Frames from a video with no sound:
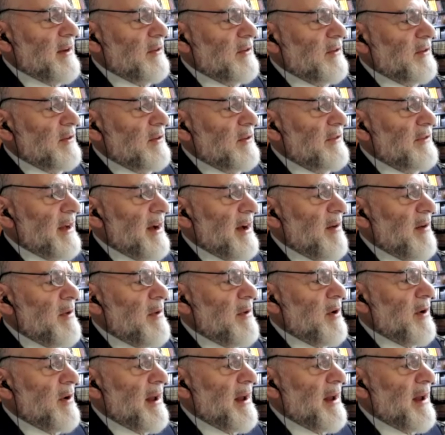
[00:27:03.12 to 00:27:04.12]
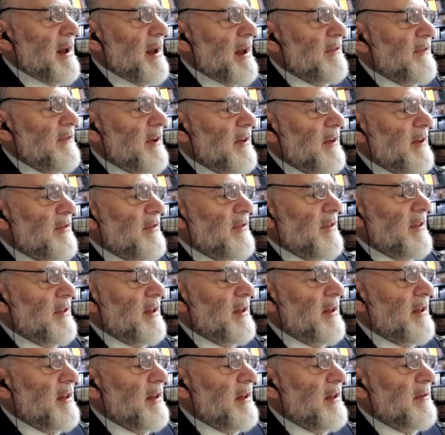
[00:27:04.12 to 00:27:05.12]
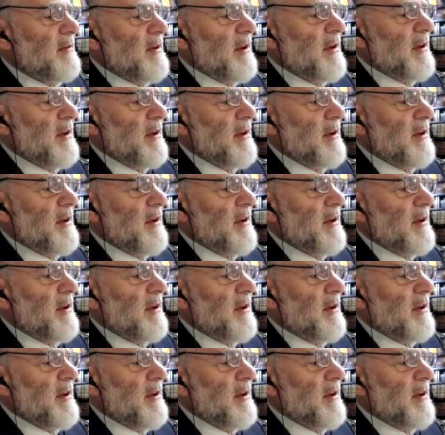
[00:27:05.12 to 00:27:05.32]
goes out, we don't have to fix it.